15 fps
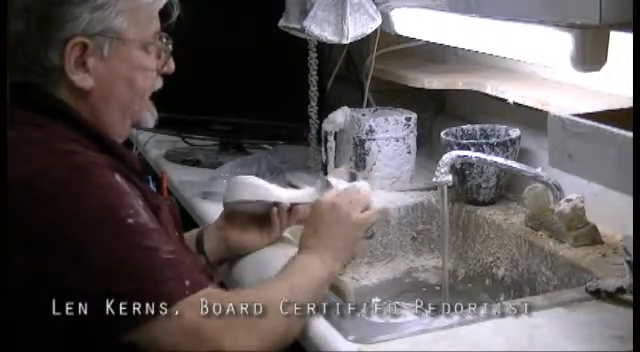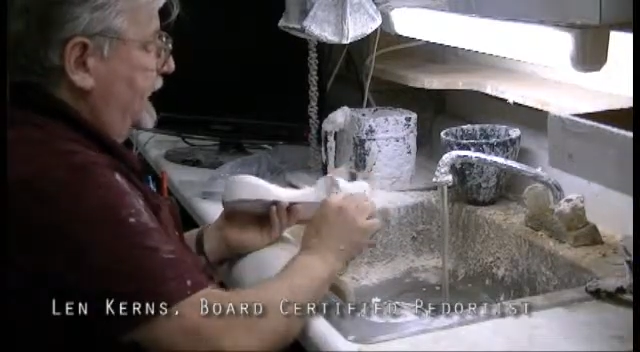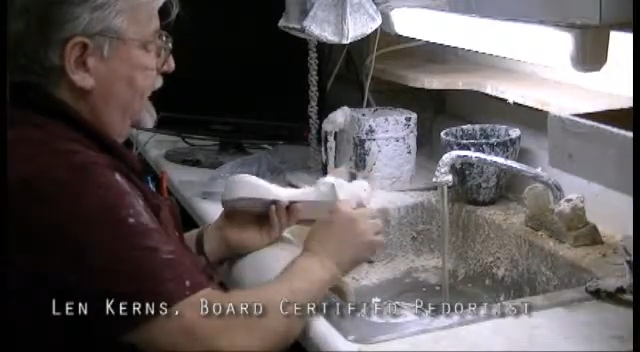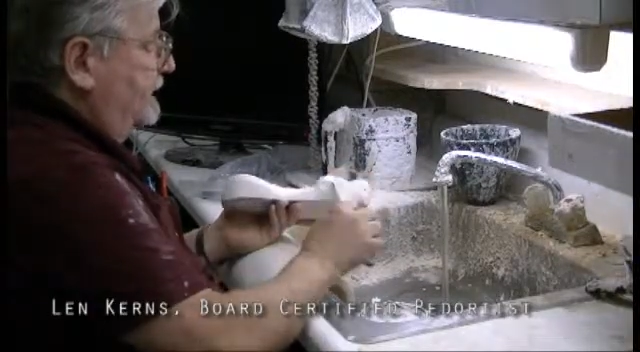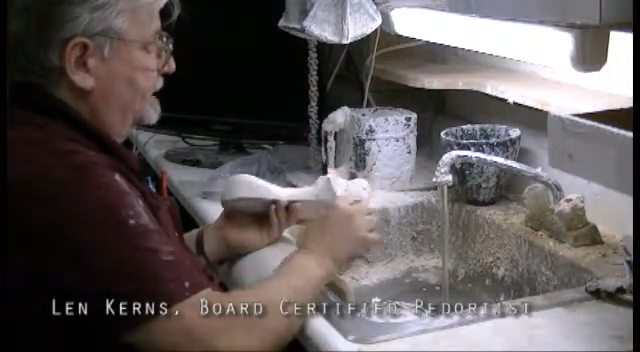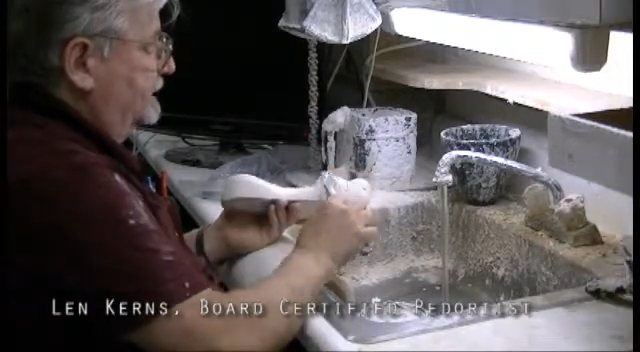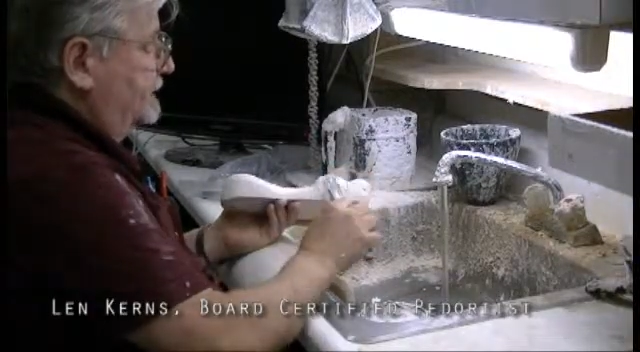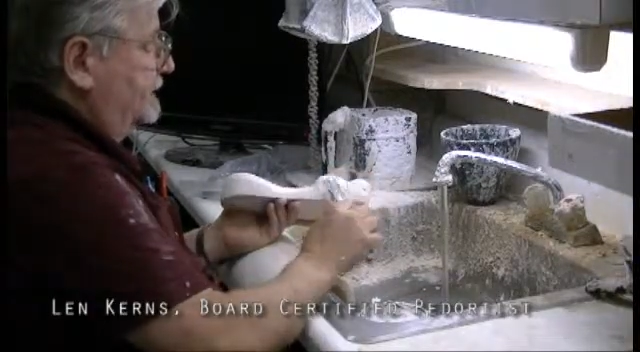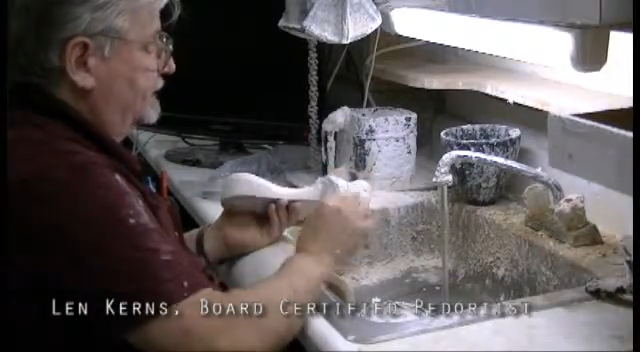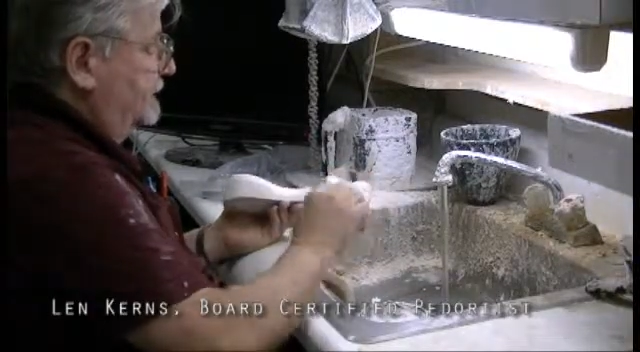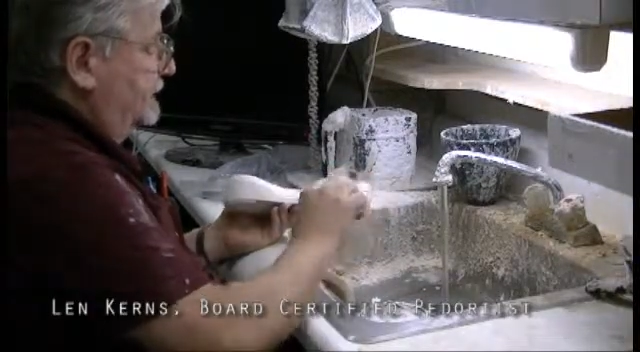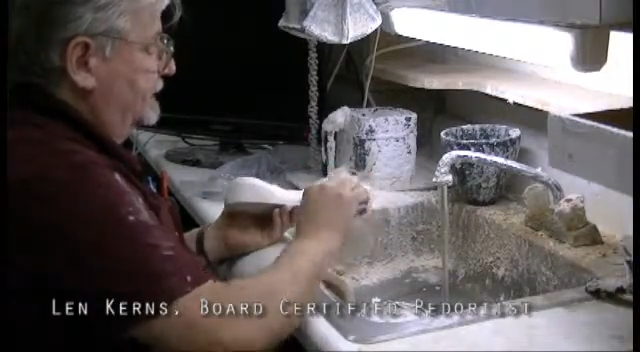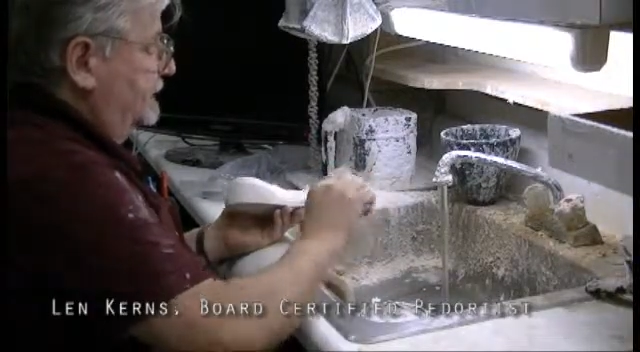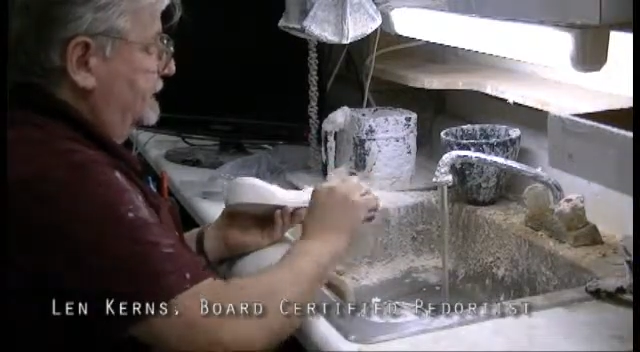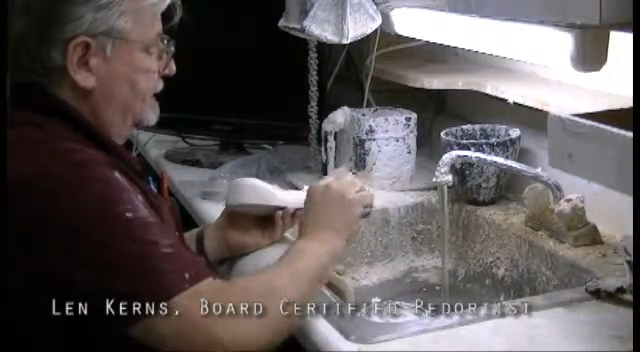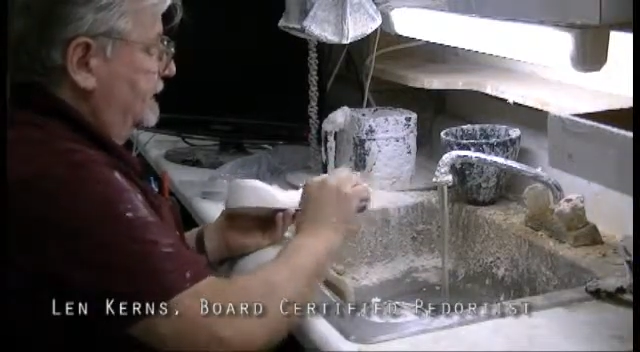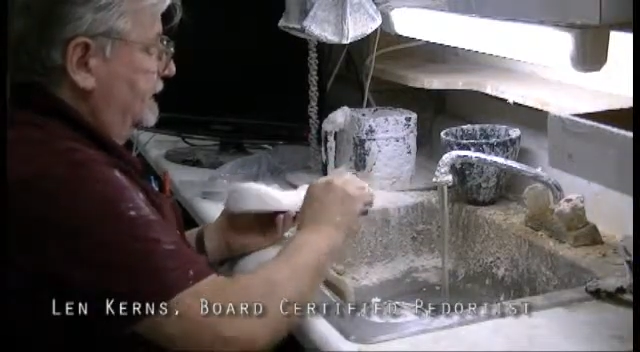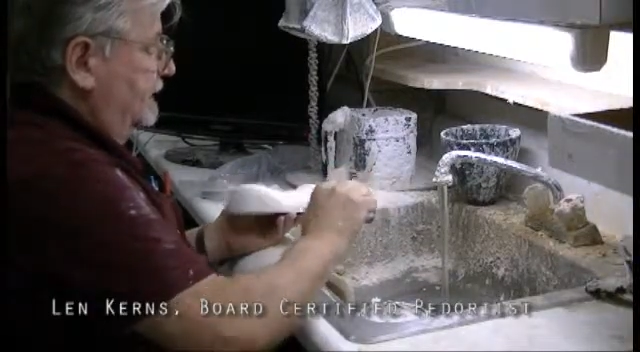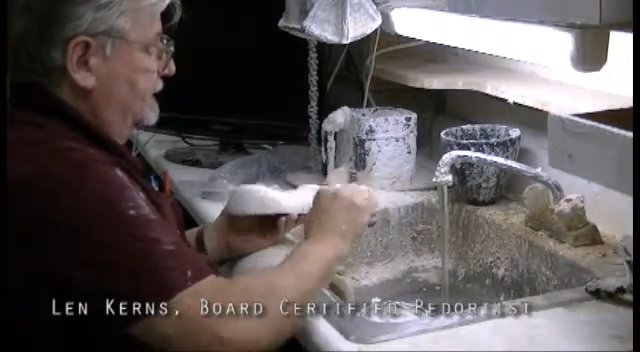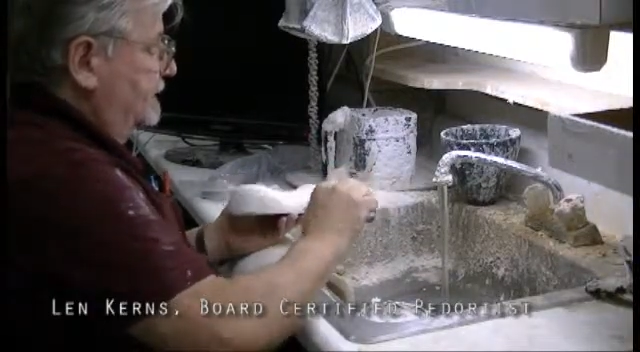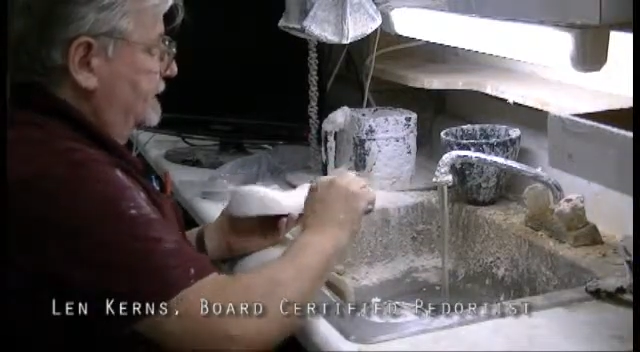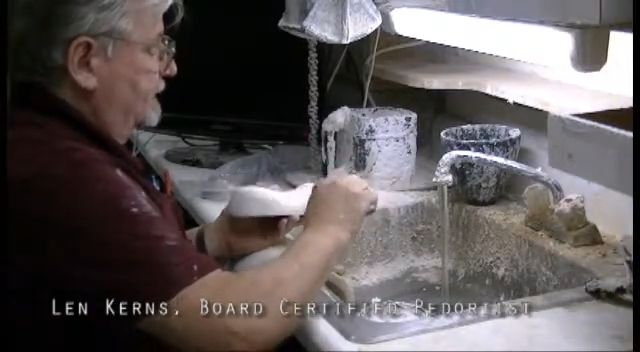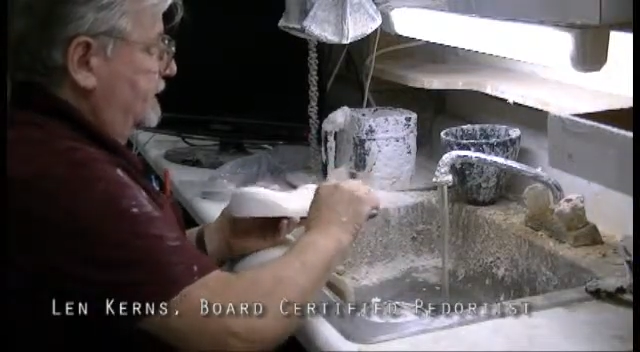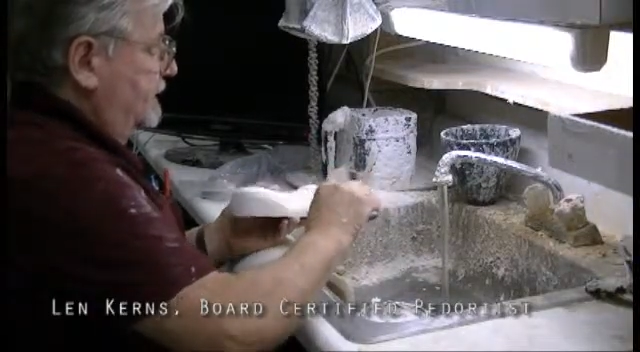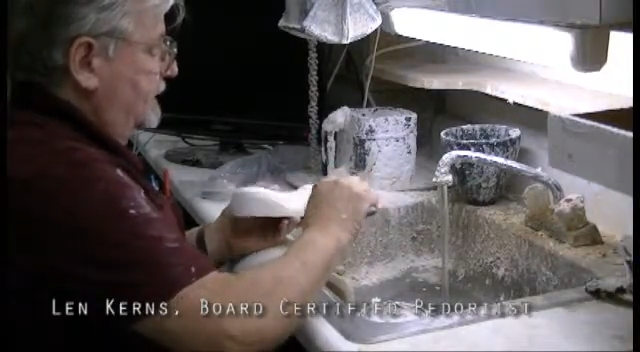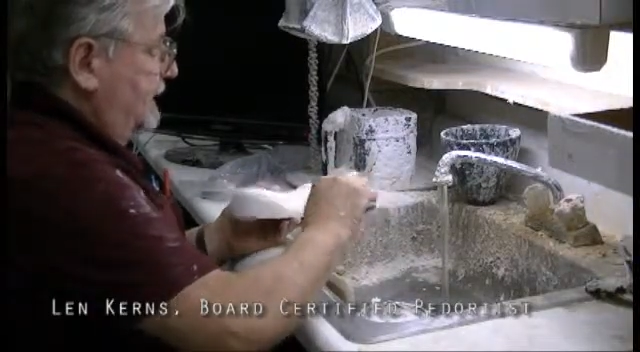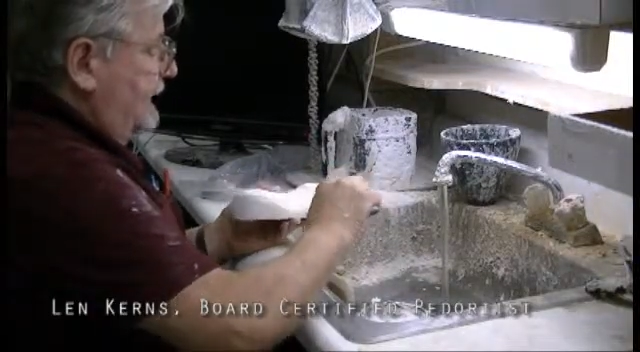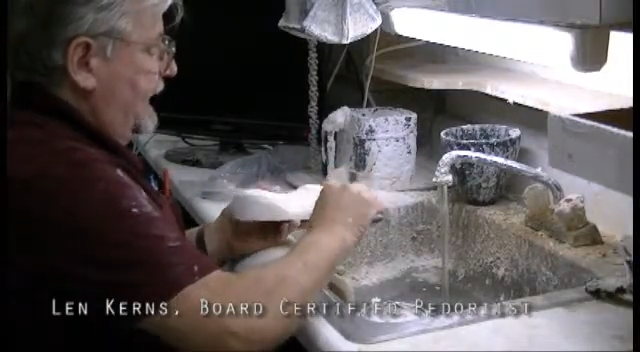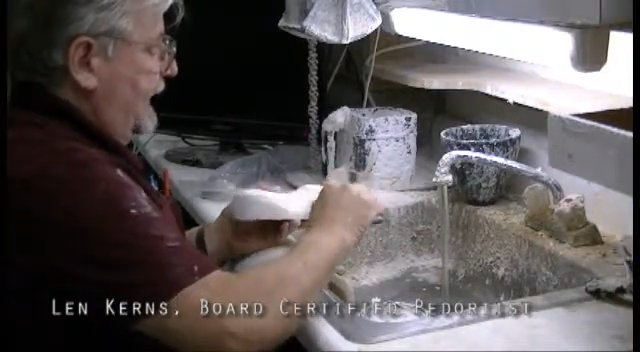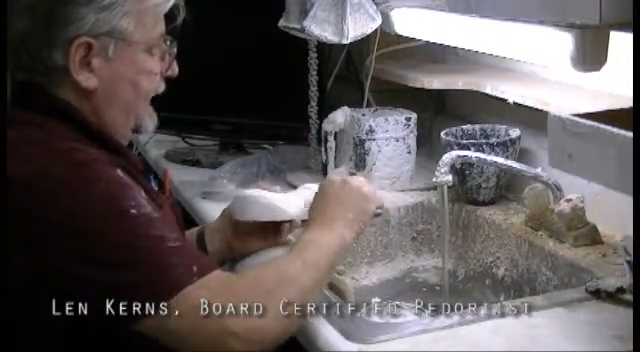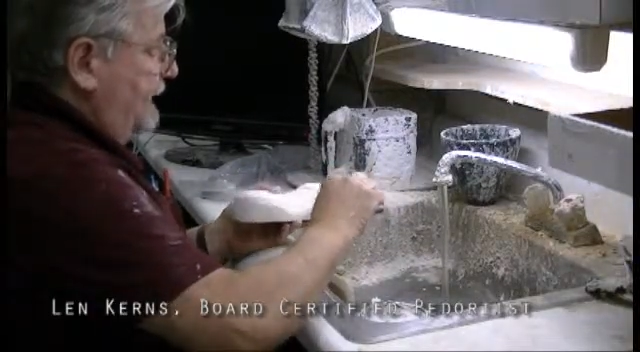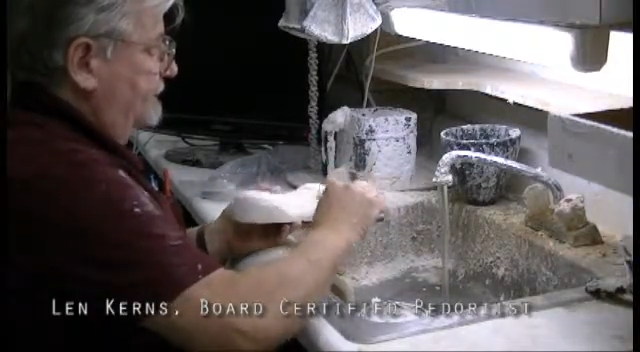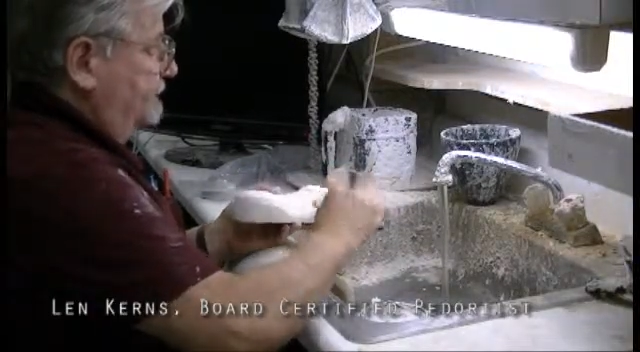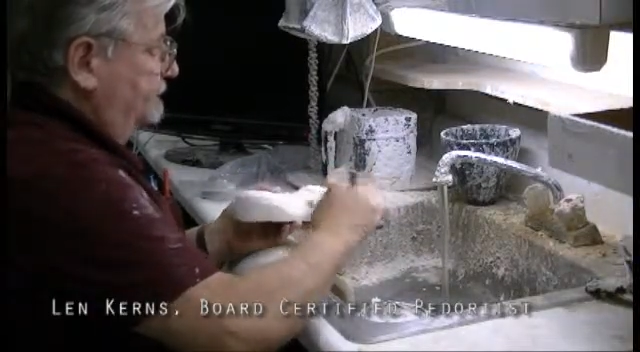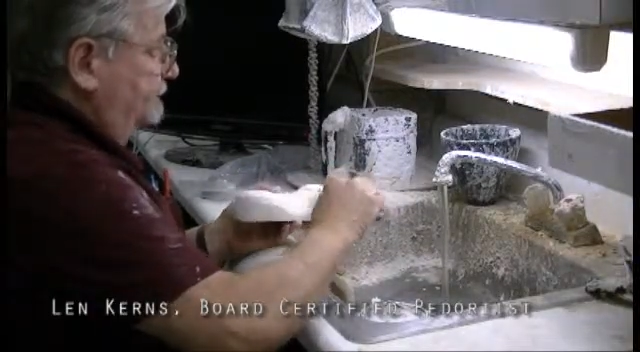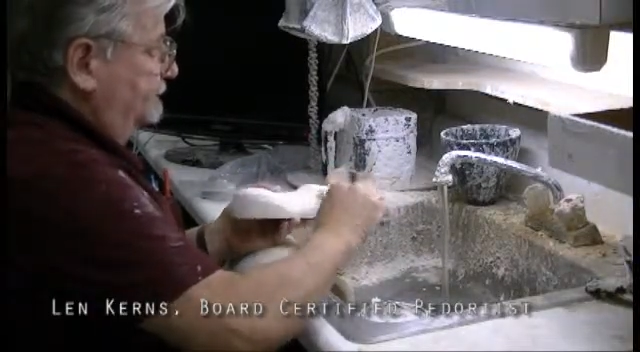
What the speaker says: callus. So again,